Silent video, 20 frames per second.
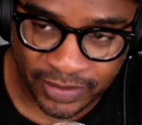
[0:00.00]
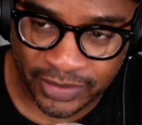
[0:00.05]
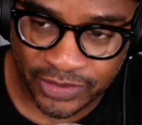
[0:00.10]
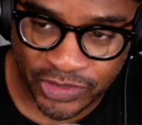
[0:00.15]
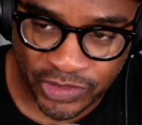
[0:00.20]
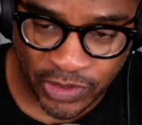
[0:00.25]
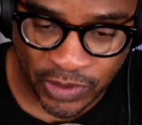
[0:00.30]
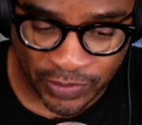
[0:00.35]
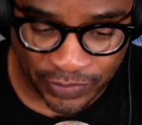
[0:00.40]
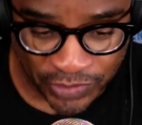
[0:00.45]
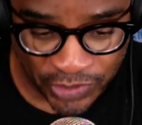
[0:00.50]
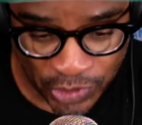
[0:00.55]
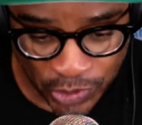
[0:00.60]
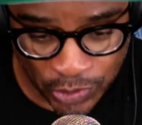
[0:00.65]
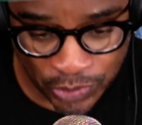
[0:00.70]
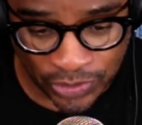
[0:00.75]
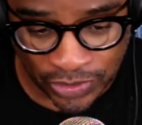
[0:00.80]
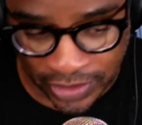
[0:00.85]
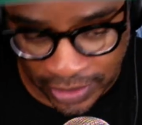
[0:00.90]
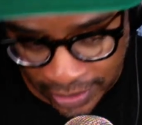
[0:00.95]
So if
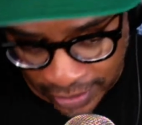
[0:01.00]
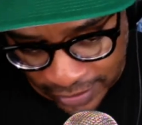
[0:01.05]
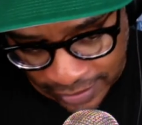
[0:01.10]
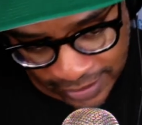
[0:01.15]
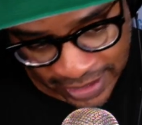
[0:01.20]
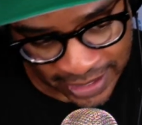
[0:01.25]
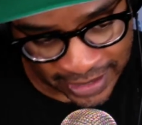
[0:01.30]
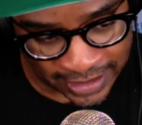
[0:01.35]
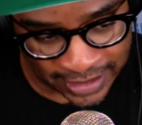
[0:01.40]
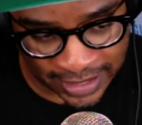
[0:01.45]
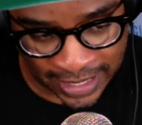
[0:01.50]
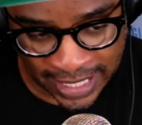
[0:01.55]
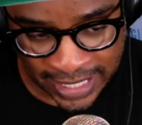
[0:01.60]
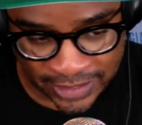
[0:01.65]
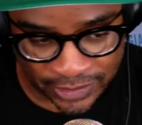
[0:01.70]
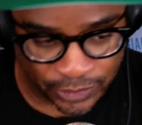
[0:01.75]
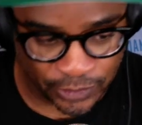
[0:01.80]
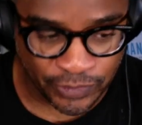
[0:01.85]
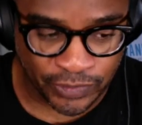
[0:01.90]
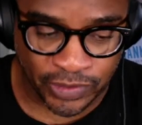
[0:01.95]
you think that a guy
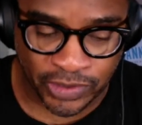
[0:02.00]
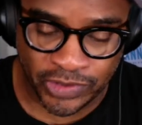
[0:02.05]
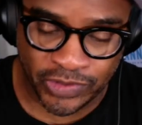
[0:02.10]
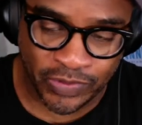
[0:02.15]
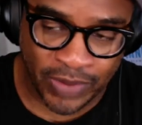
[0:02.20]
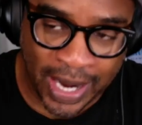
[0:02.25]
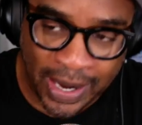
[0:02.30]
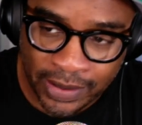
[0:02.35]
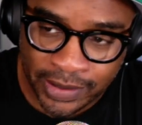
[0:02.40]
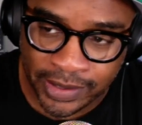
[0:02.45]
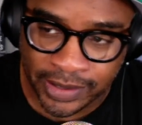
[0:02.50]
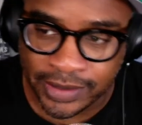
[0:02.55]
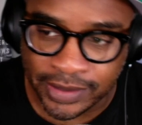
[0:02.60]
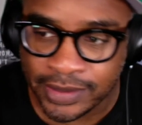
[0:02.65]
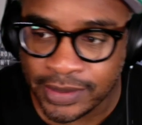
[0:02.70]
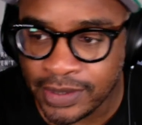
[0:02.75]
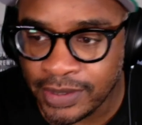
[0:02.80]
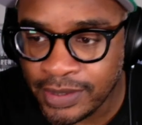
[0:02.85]
is a first-rounder,